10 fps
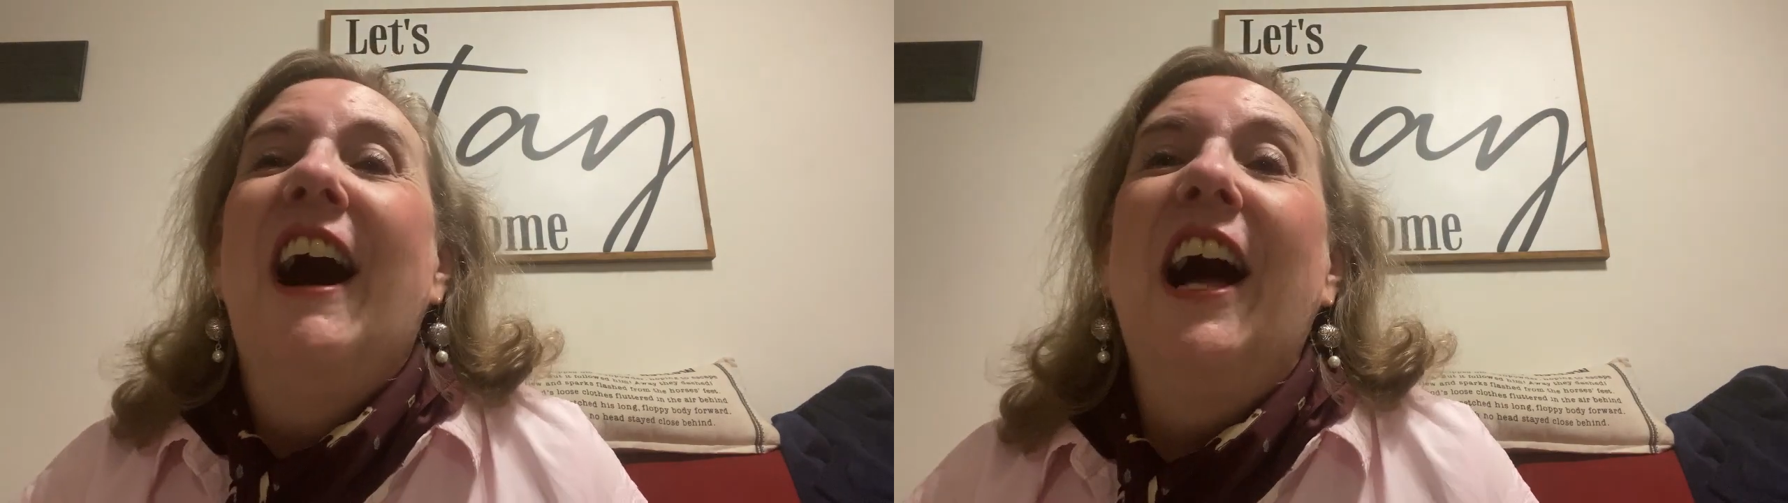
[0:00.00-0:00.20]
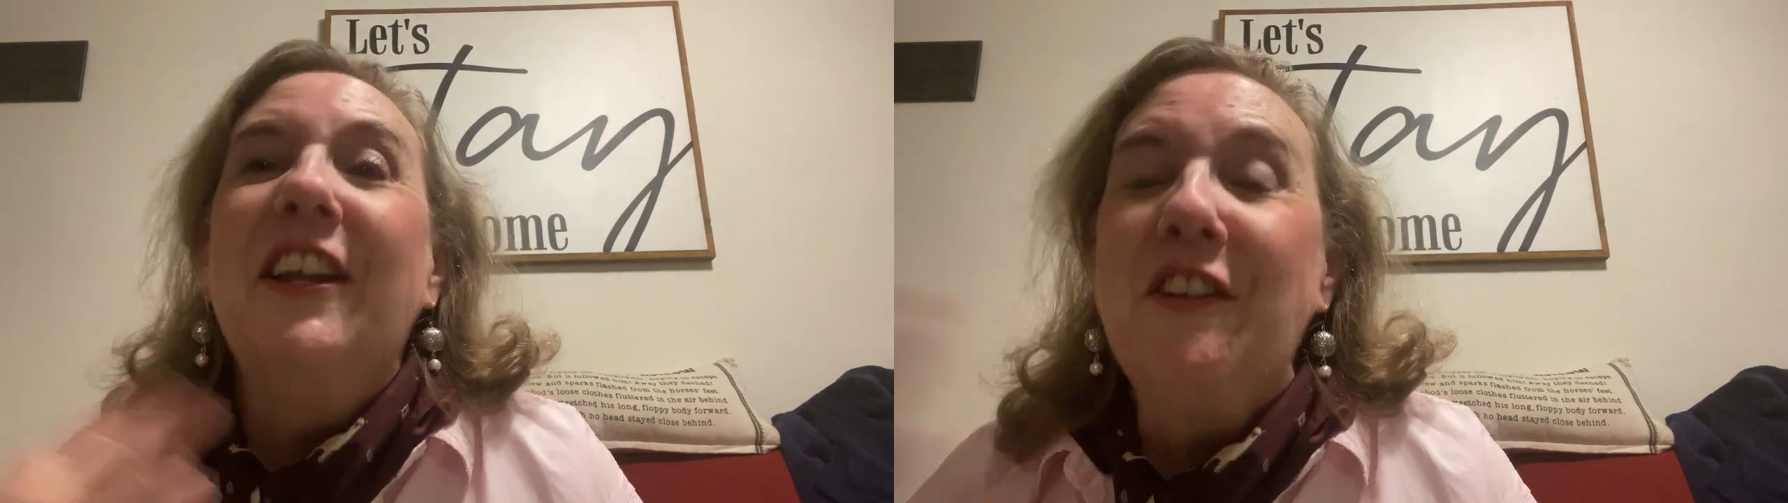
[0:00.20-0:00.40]

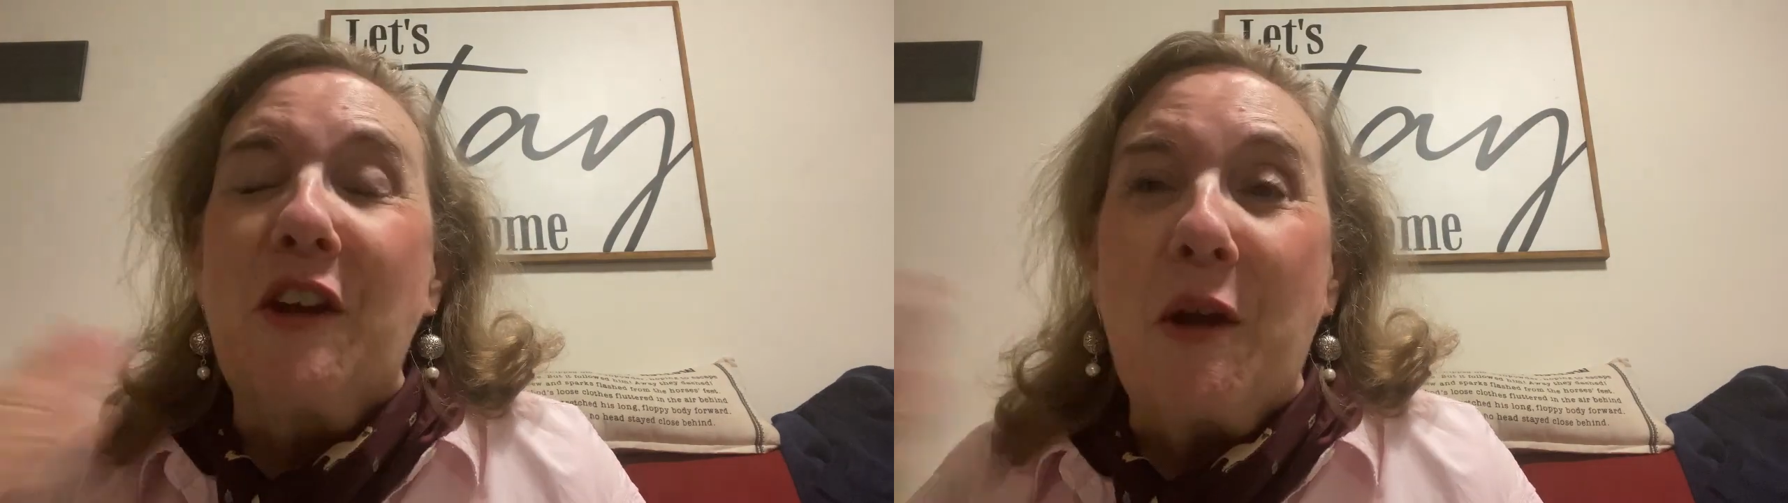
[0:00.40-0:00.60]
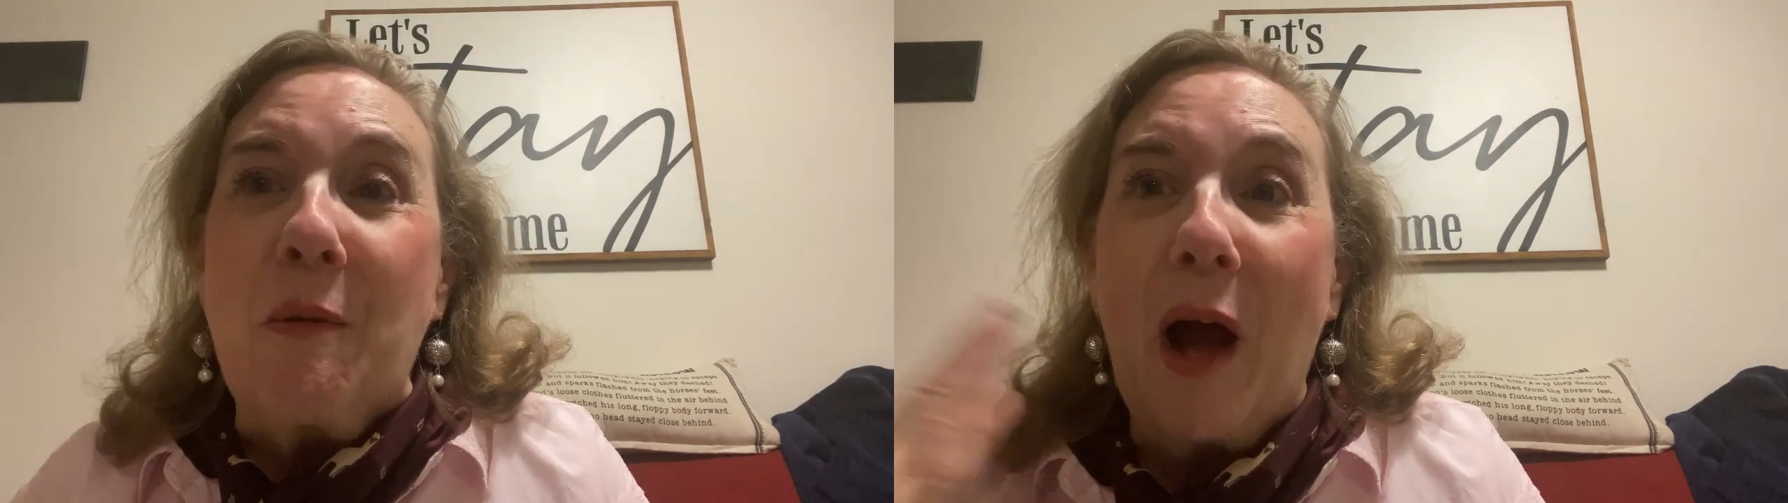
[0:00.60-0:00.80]
I don't
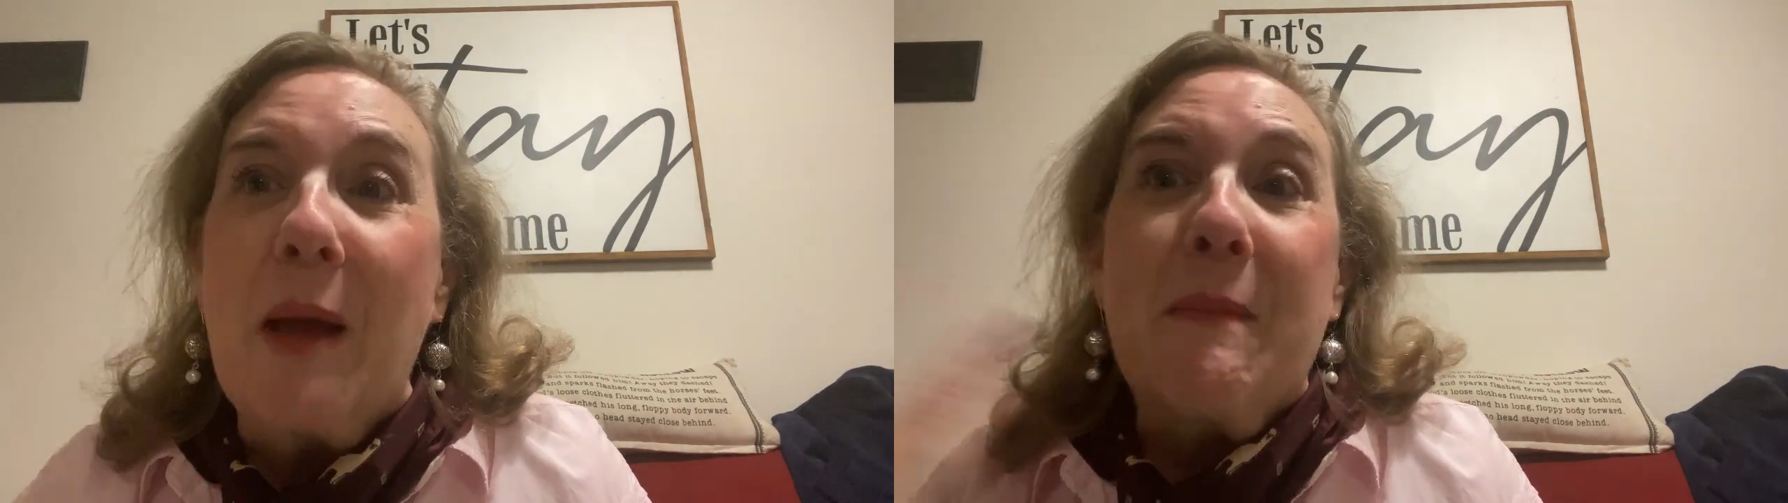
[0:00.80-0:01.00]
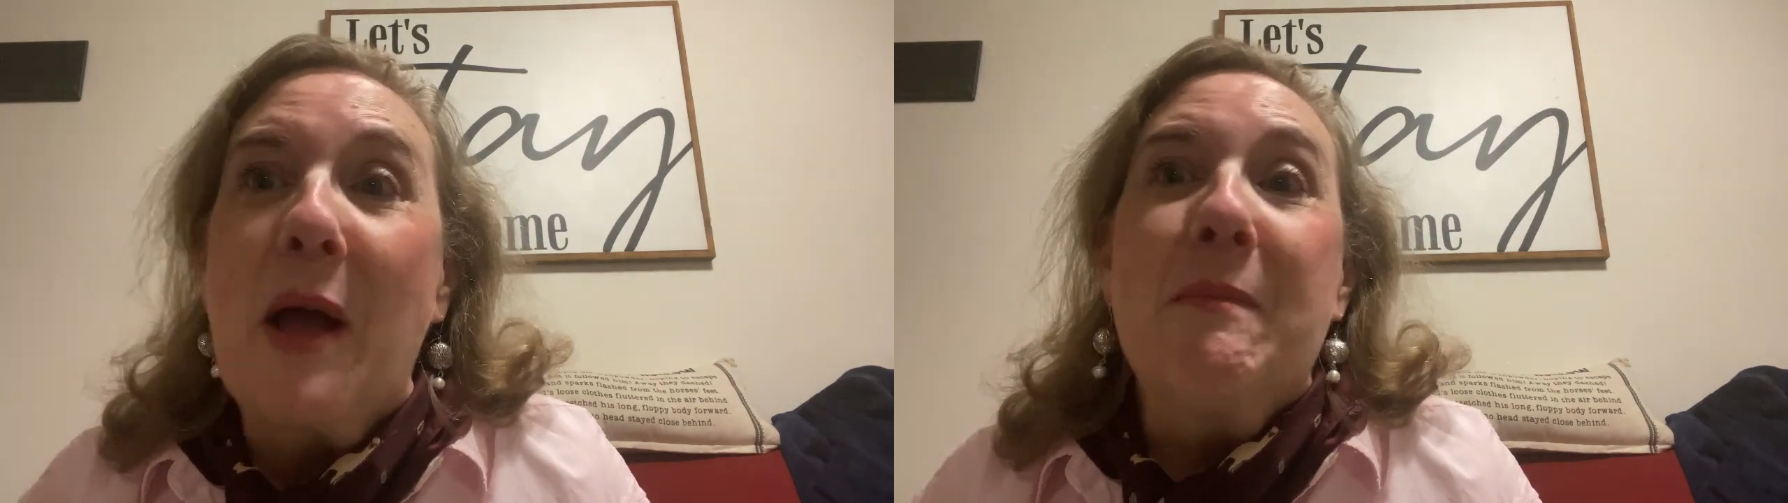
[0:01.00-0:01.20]
know why
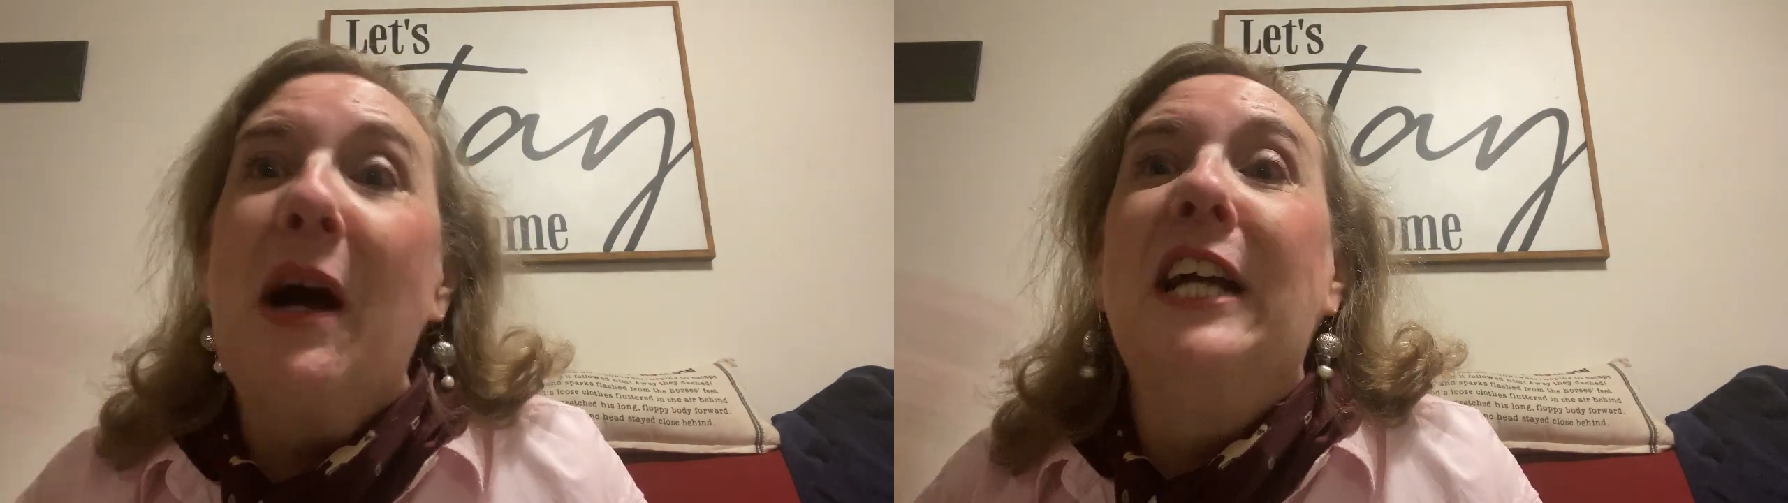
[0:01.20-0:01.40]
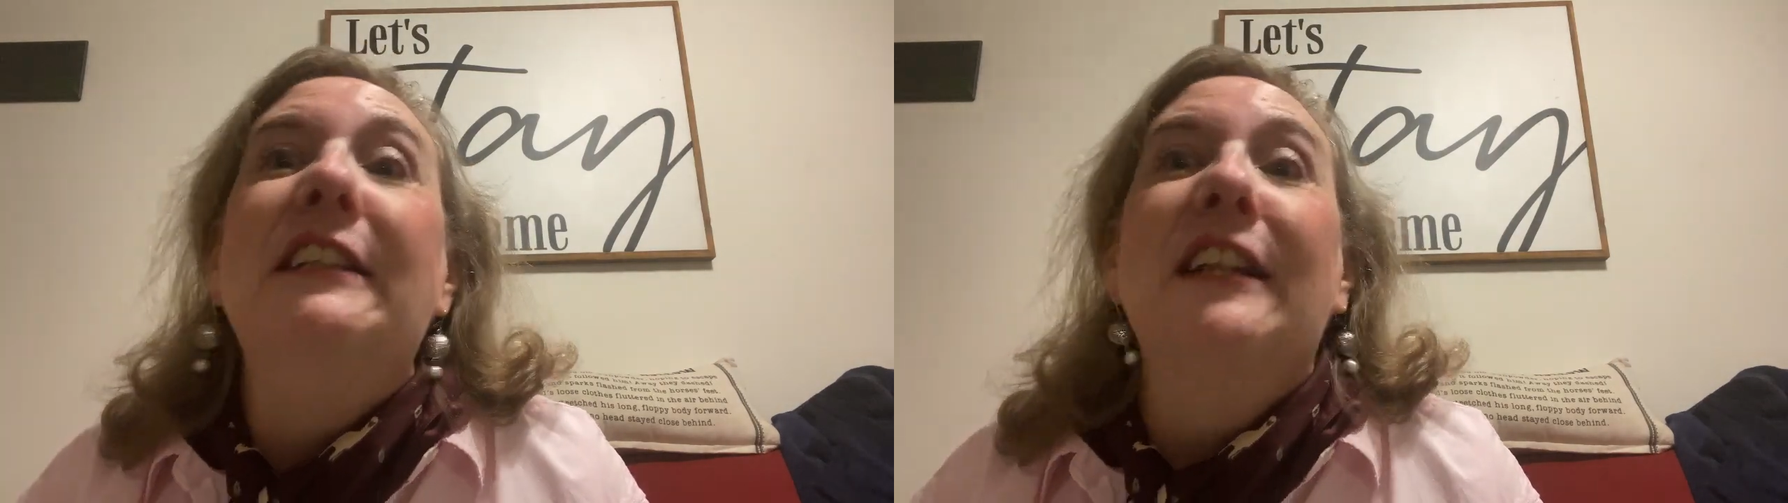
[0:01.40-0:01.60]
my mind